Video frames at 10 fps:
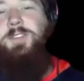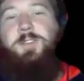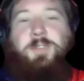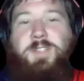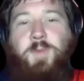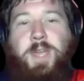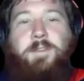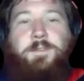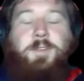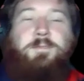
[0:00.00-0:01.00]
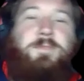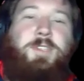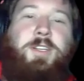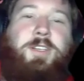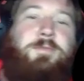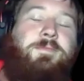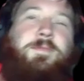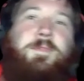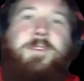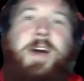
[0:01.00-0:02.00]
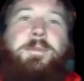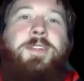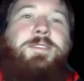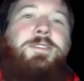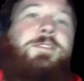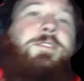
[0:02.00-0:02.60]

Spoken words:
through this week for, you know, 5 minutes.